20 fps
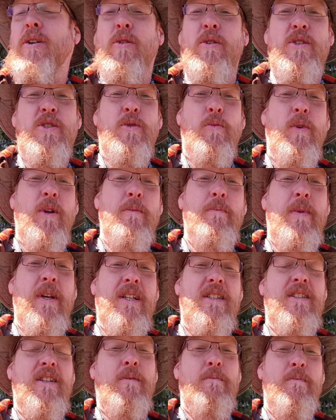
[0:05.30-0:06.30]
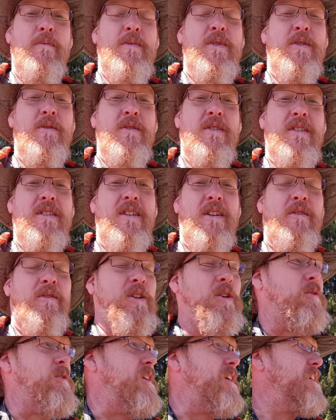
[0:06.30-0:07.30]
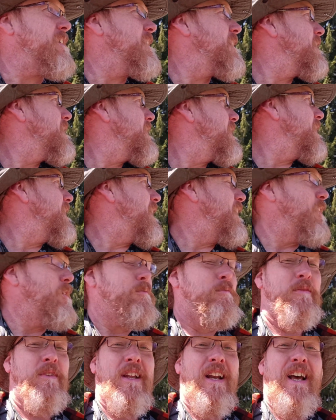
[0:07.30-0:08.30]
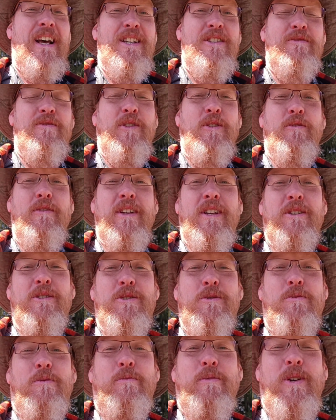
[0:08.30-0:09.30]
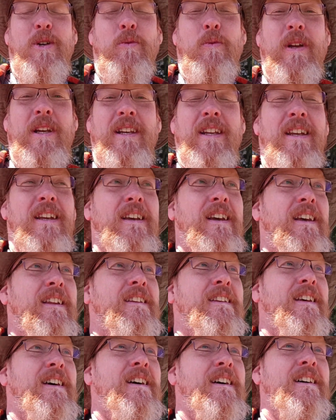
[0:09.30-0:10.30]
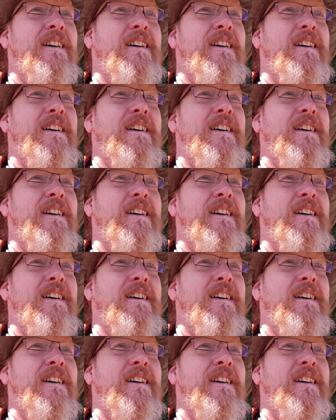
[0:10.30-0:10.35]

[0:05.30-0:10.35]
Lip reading: course the wind picks up as soon as I start recording. The last few videos were pretty windy, and